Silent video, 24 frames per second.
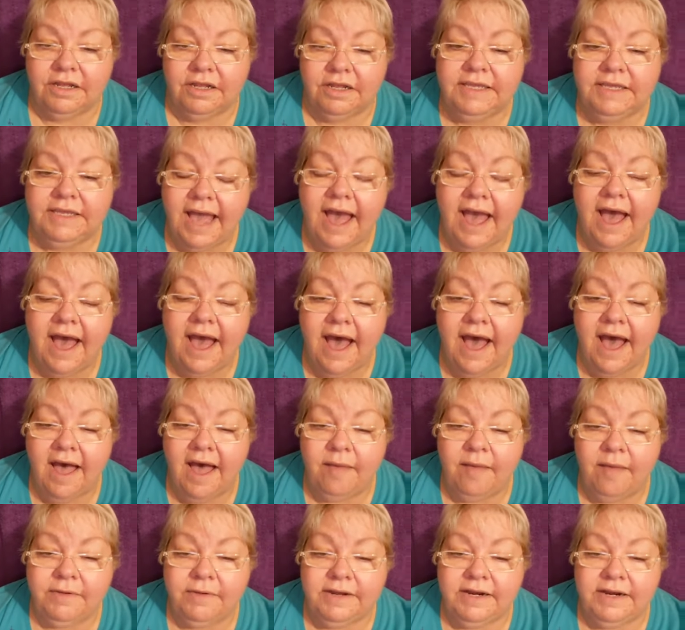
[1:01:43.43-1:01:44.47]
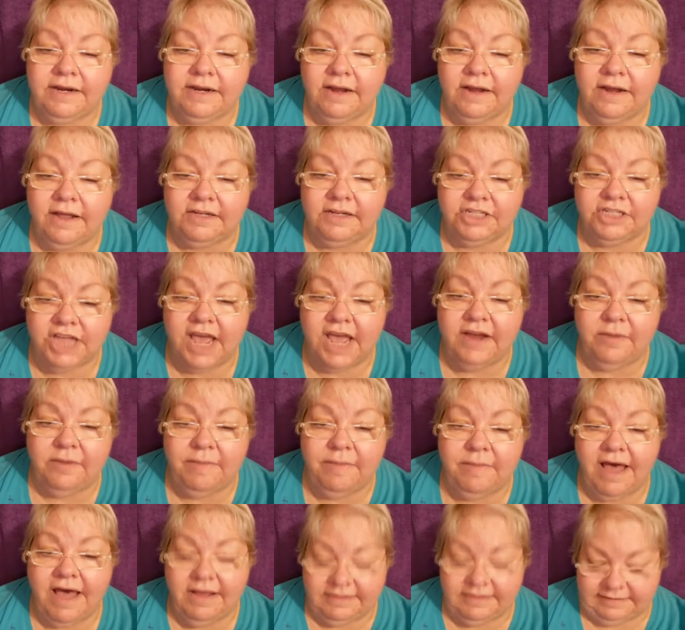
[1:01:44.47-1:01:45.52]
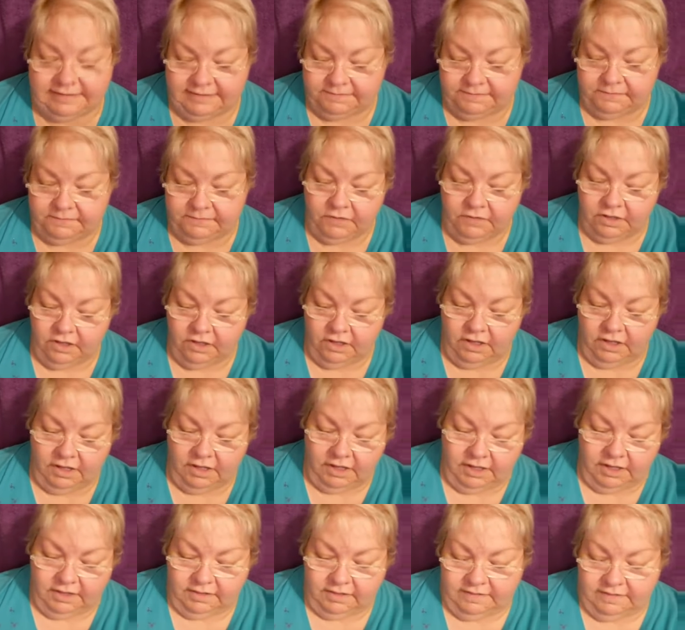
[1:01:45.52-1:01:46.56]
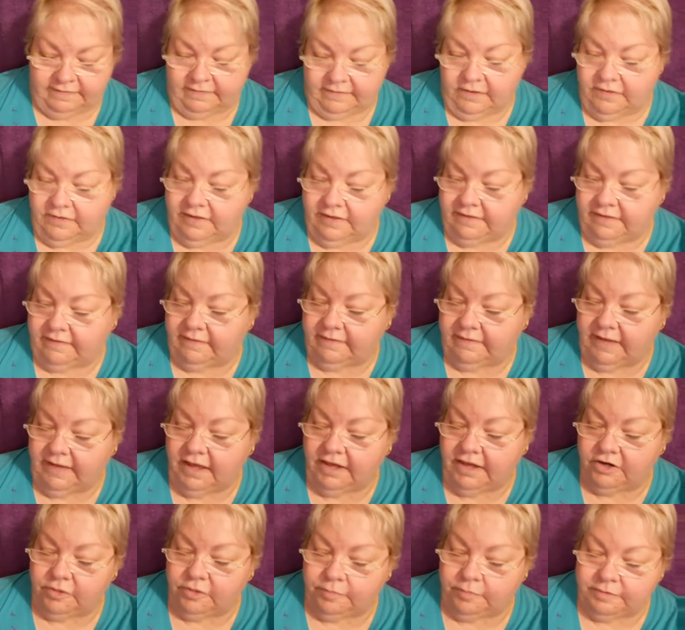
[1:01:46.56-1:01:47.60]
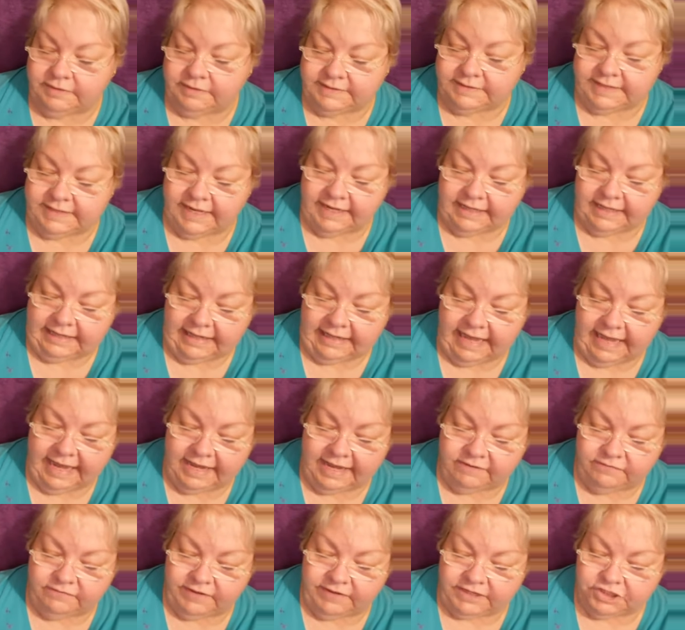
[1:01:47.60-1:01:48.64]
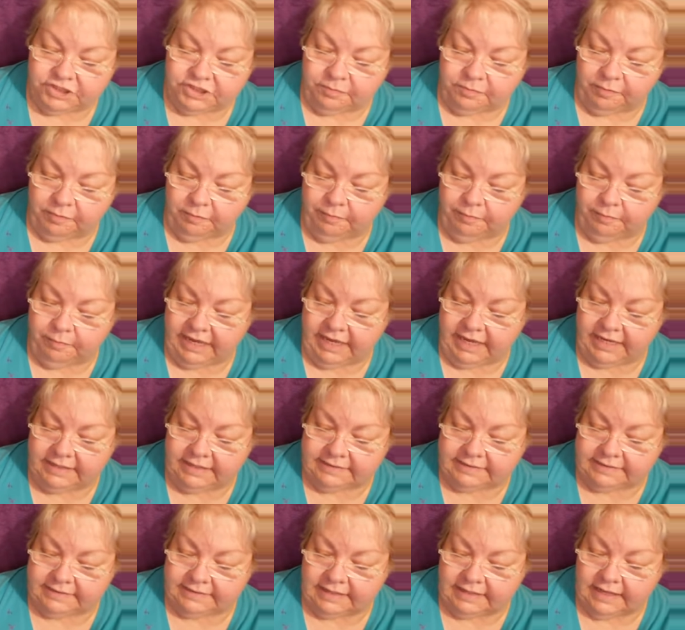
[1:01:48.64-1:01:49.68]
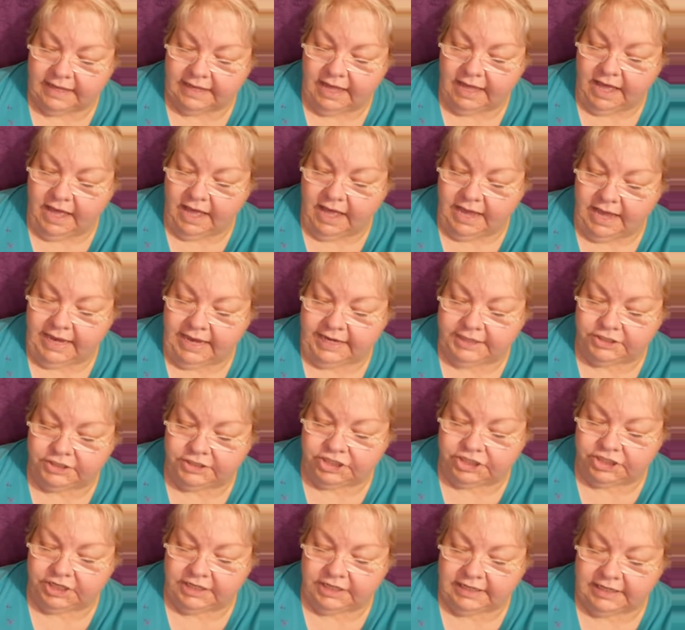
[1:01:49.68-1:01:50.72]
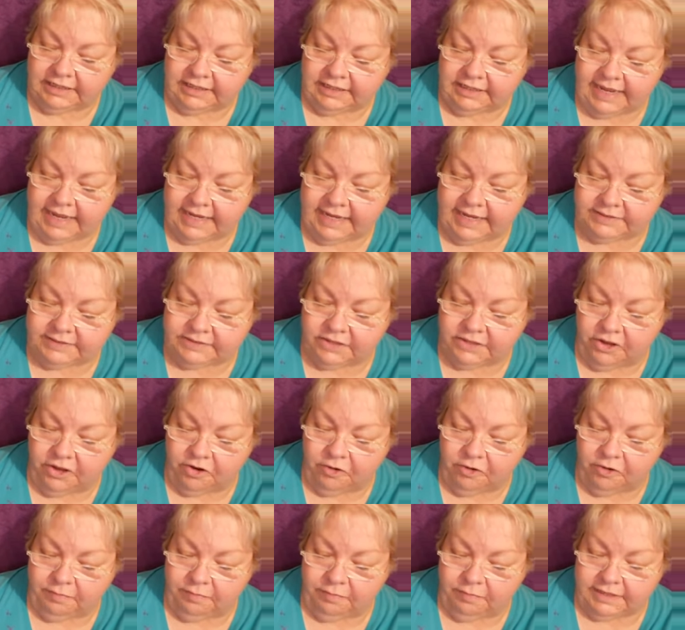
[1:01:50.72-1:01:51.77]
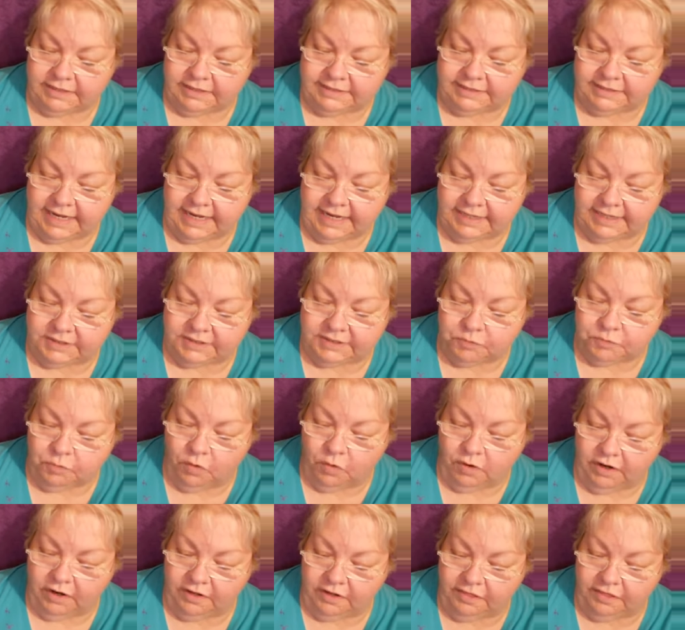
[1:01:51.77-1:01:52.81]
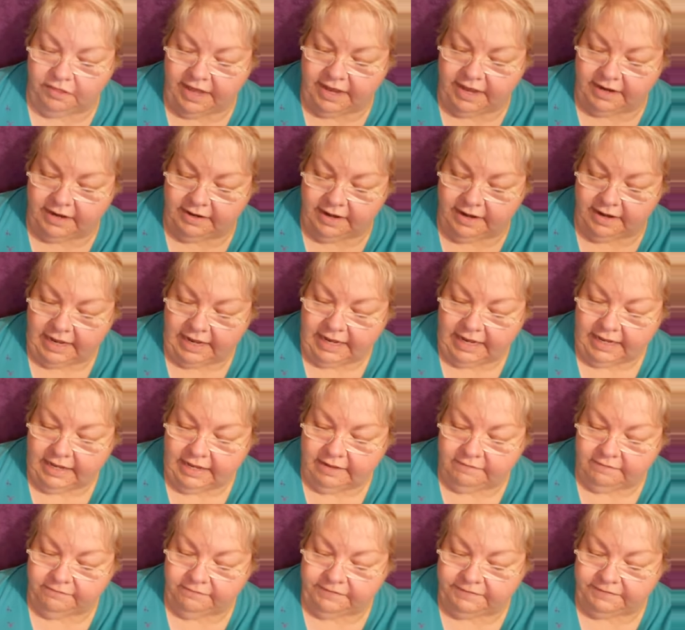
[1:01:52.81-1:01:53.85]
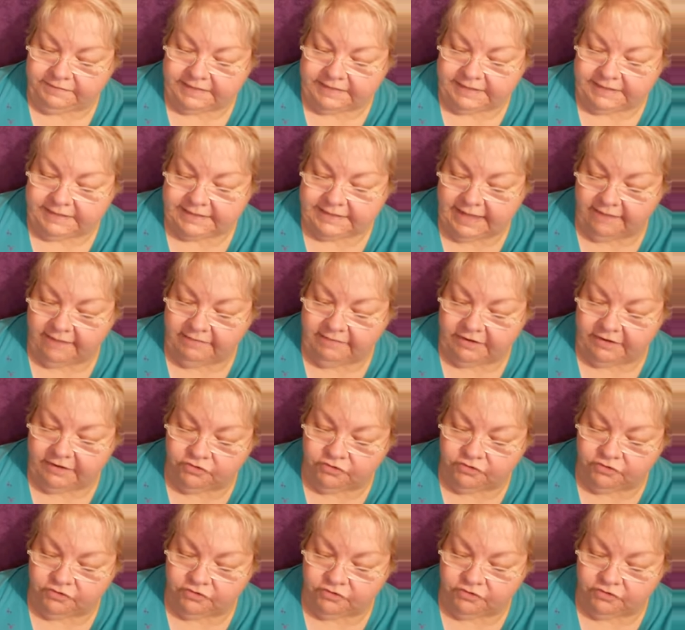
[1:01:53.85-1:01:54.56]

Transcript: Yeah, I'll put it on Chatterbox. So this is 100% clay and vegetable base. Ancient clay soap contains more than 57